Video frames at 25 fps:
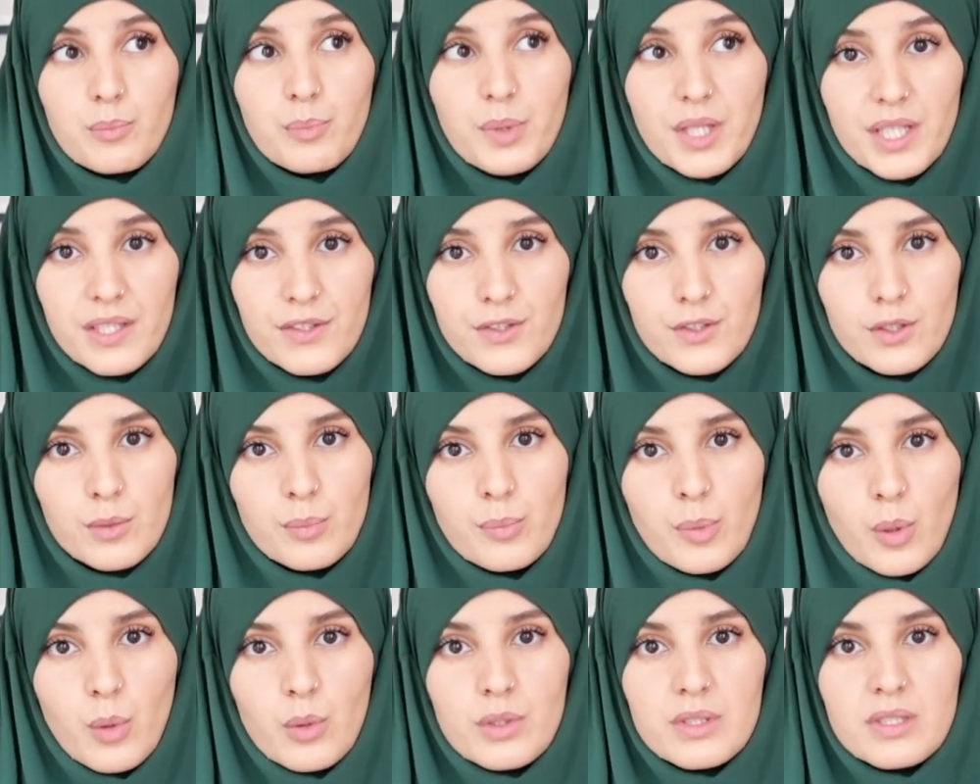Be
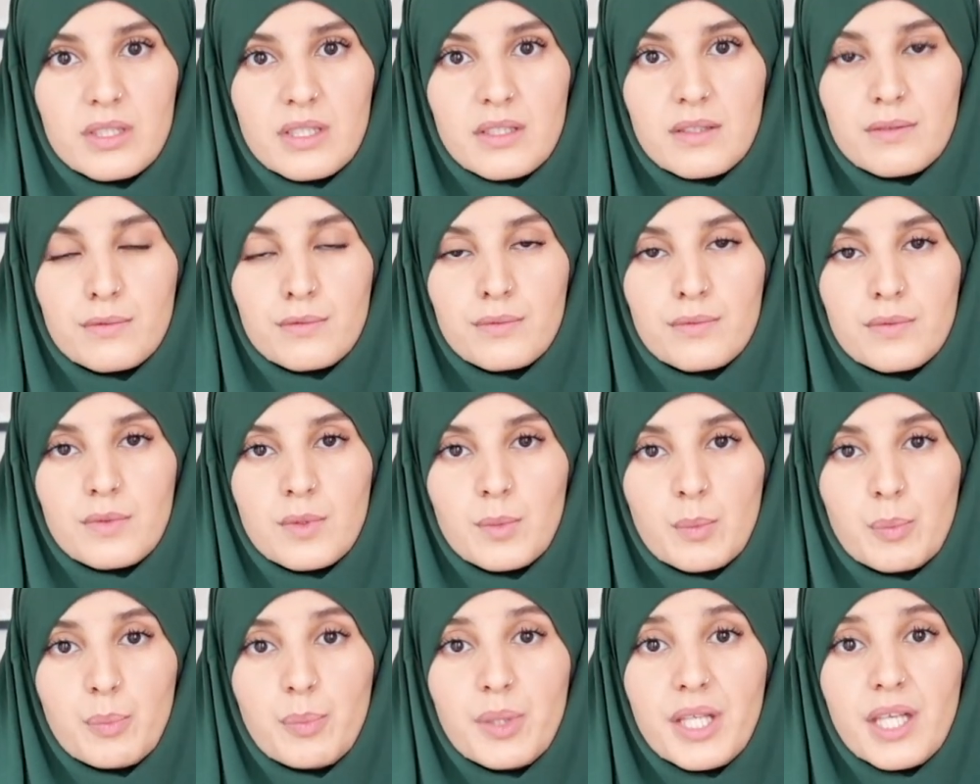supportive,
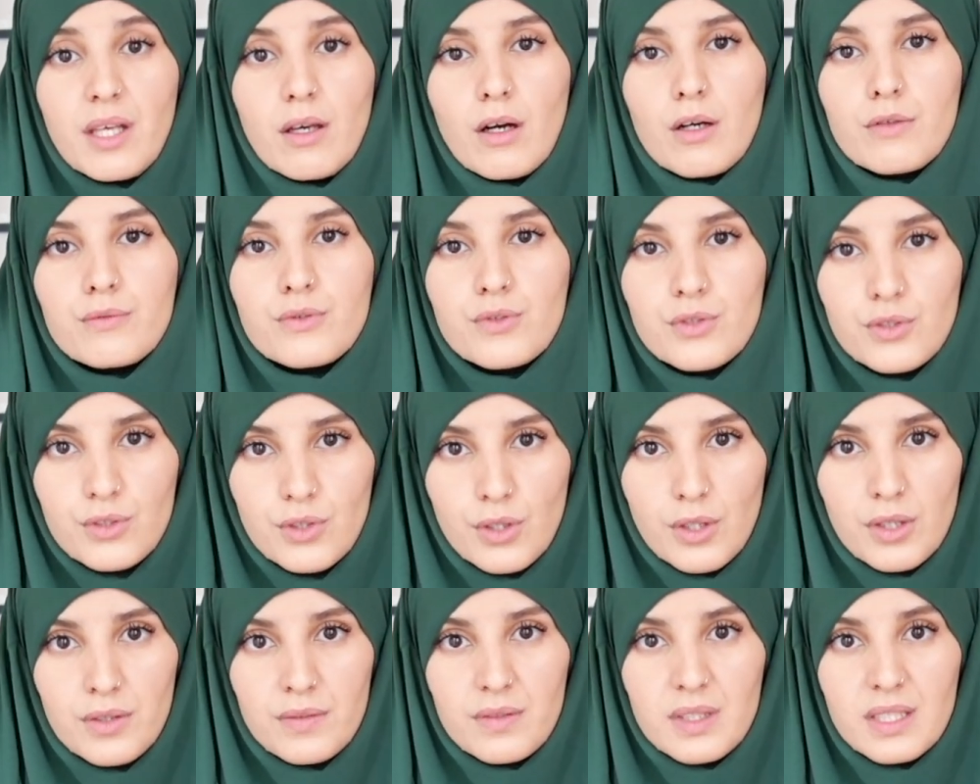be of
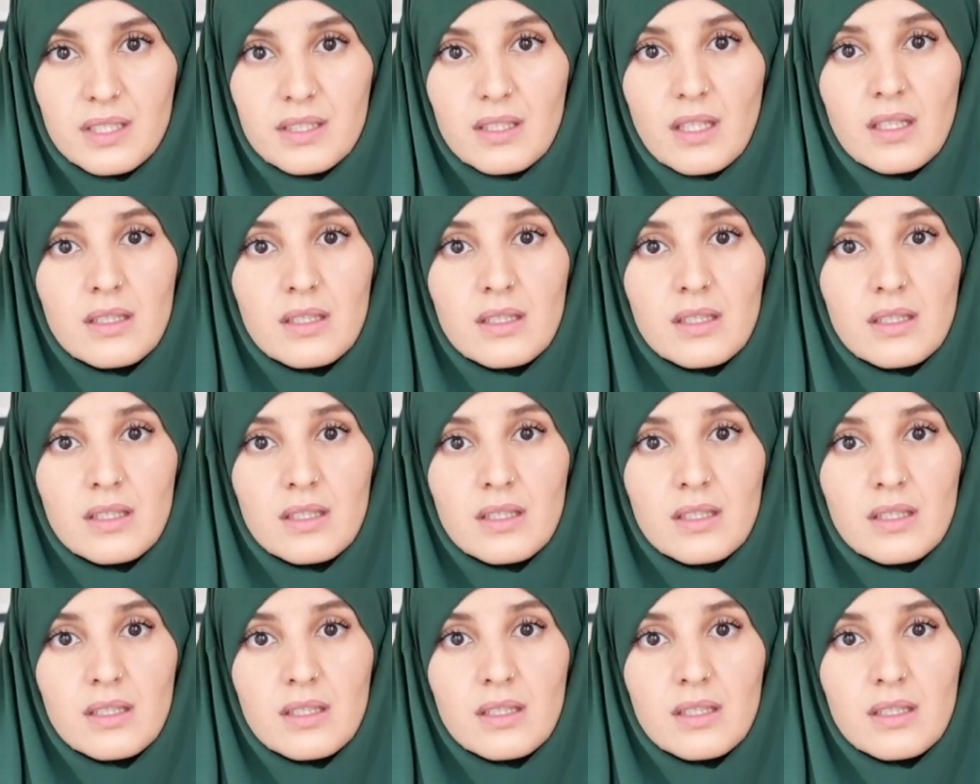service,